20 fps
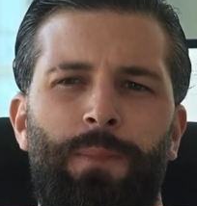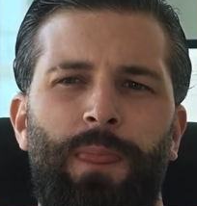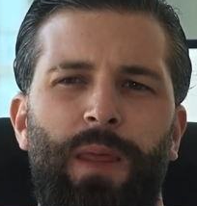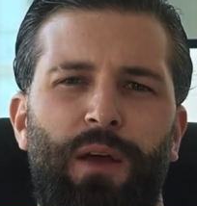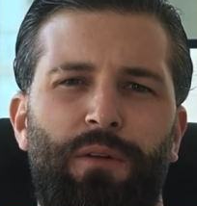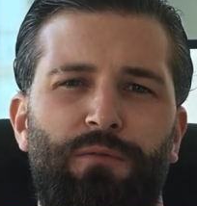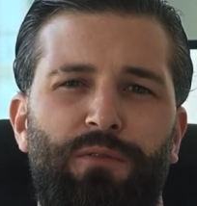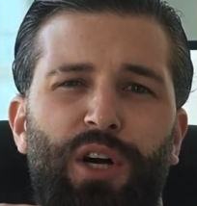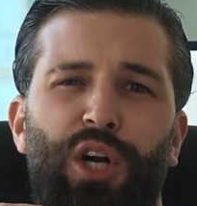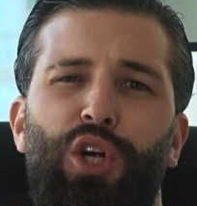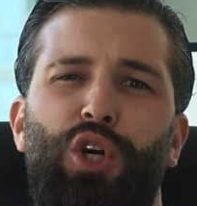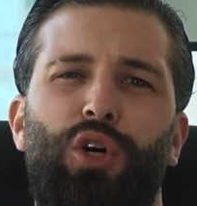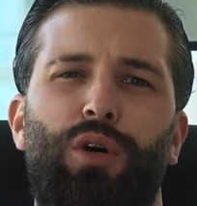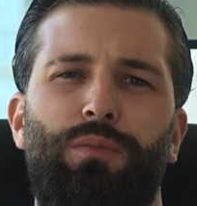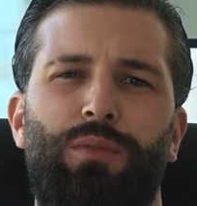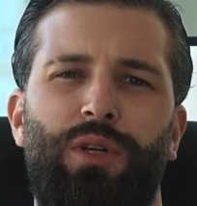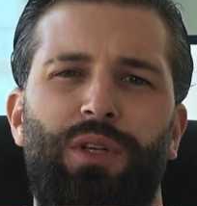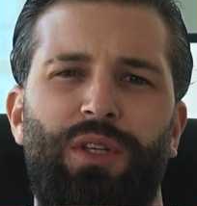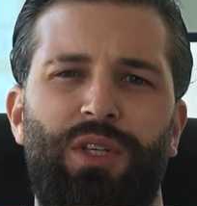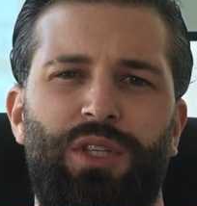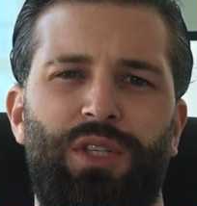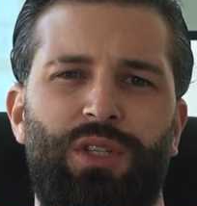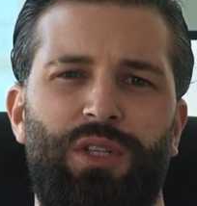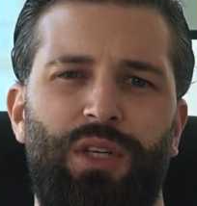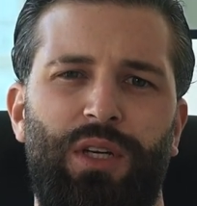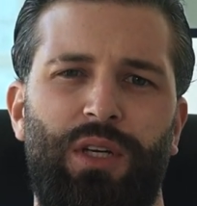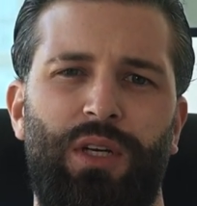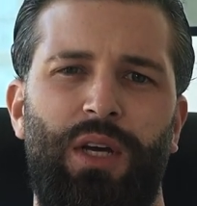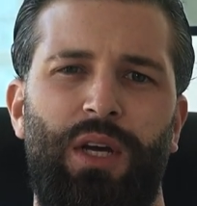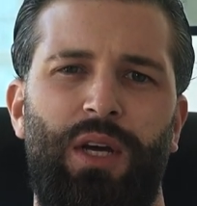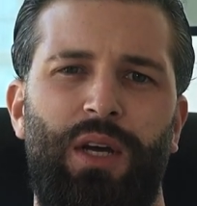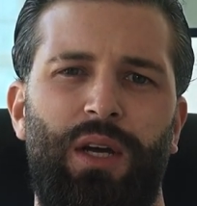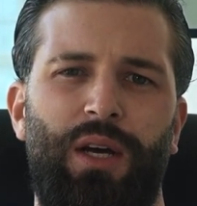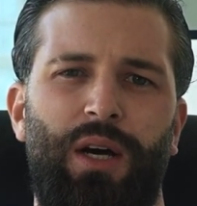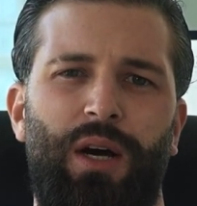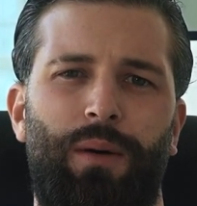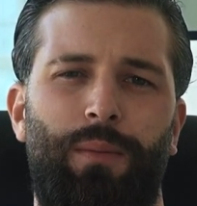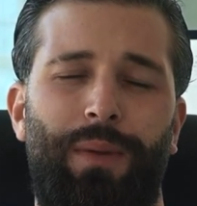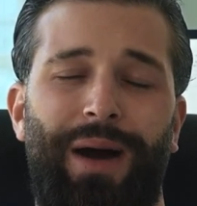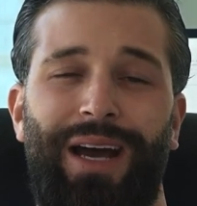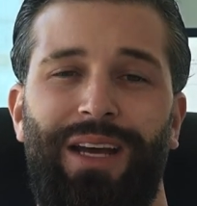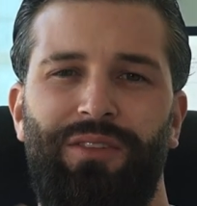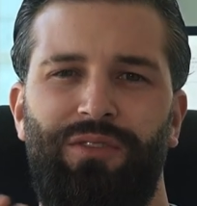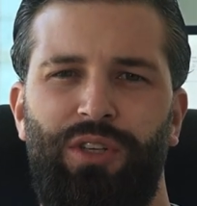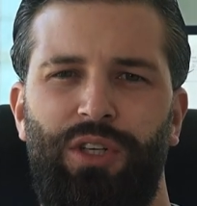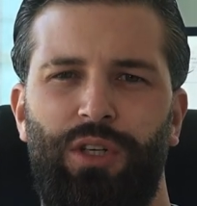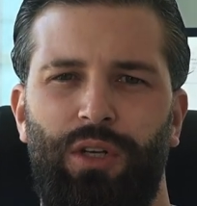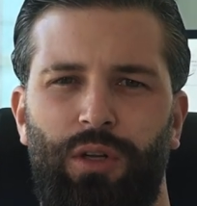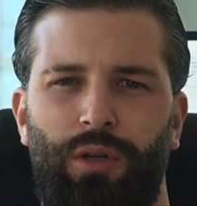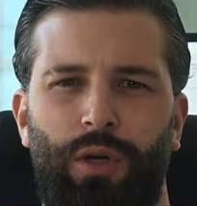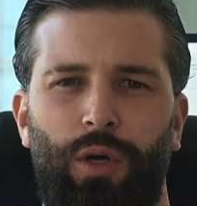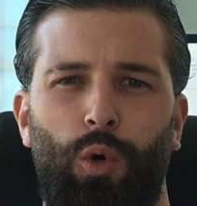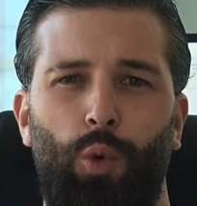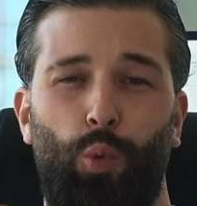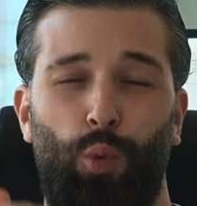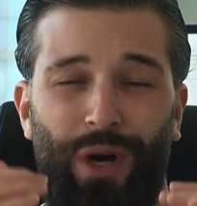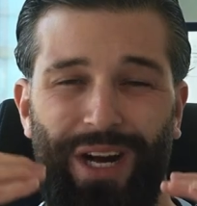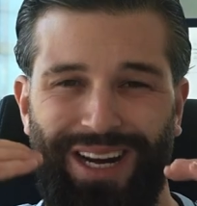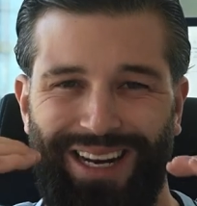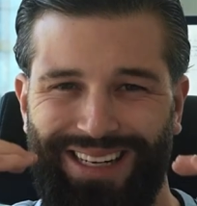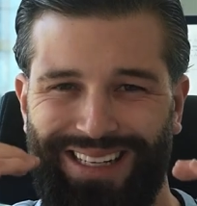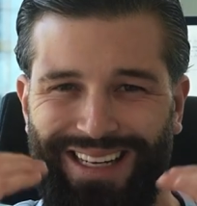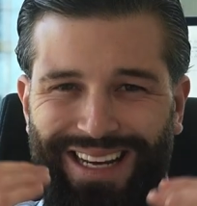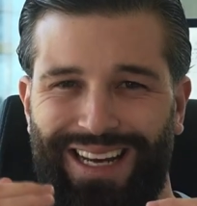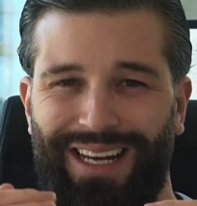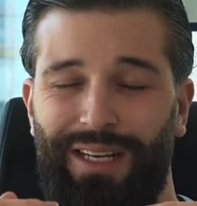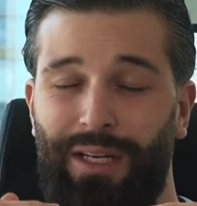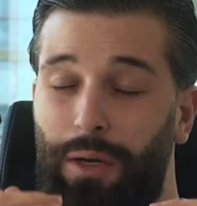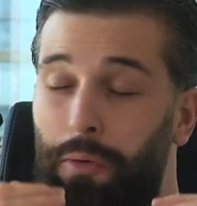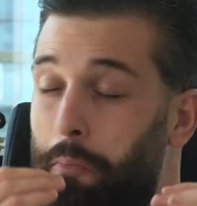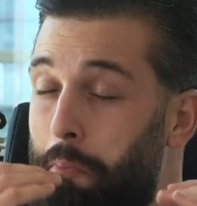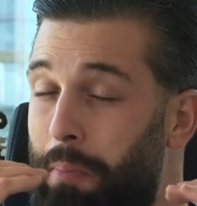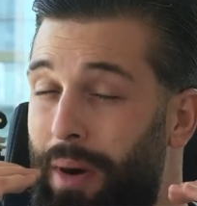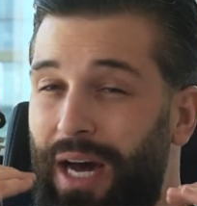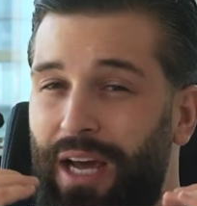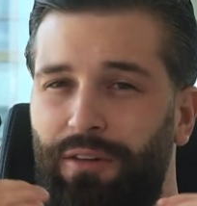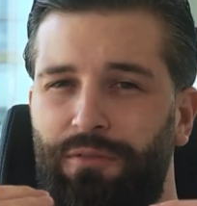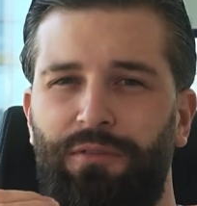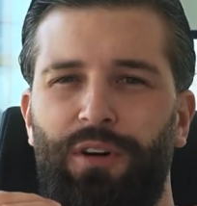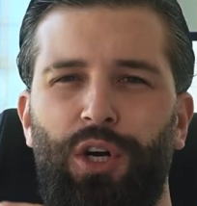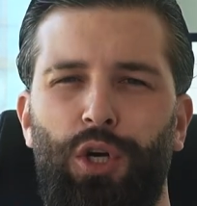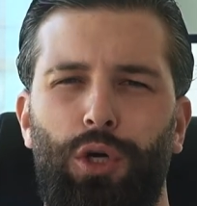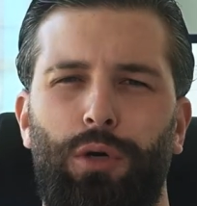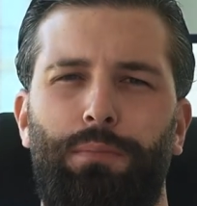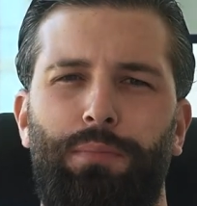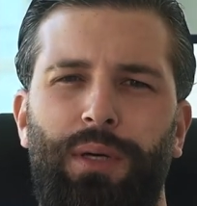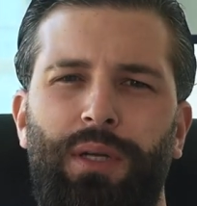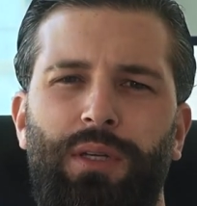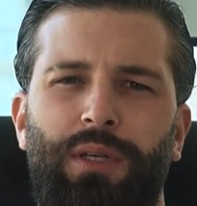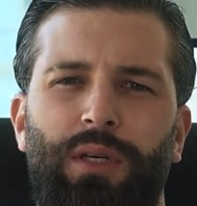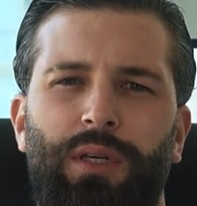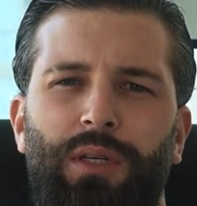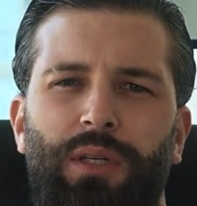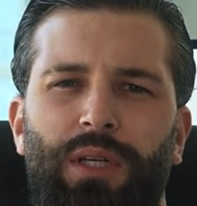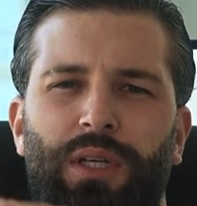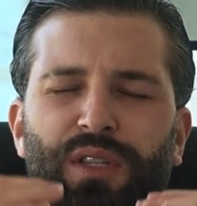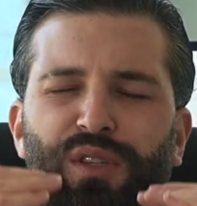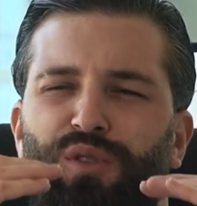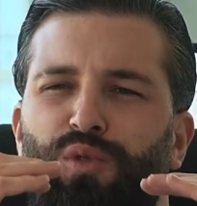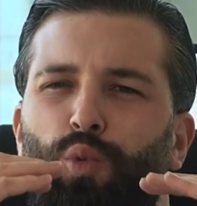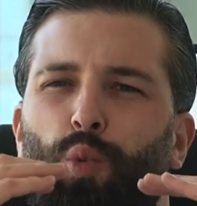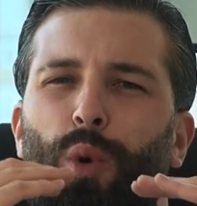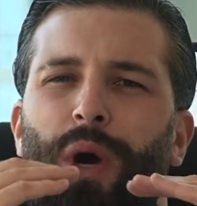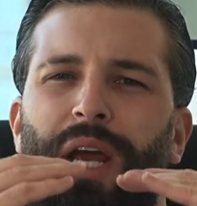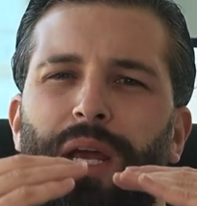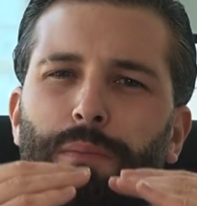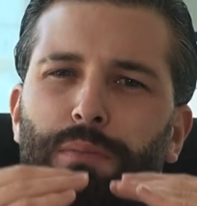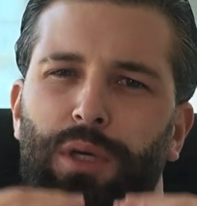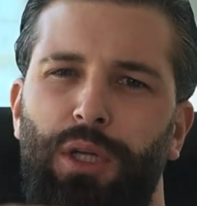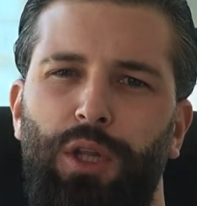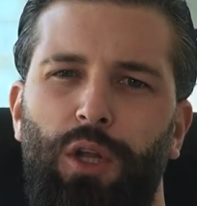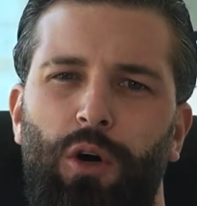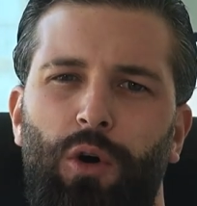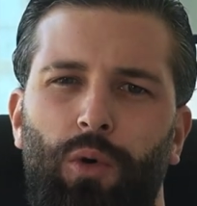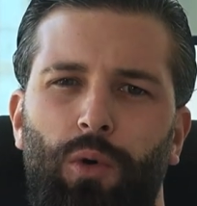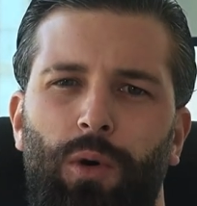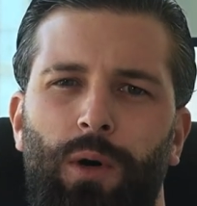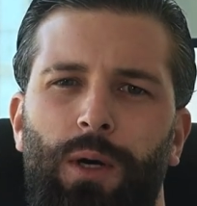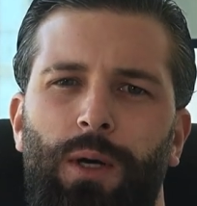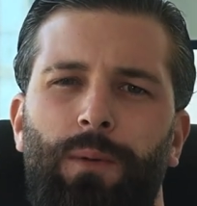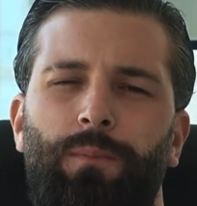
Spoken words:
and very communistic ideal, where, again, in my very opinion, it's way below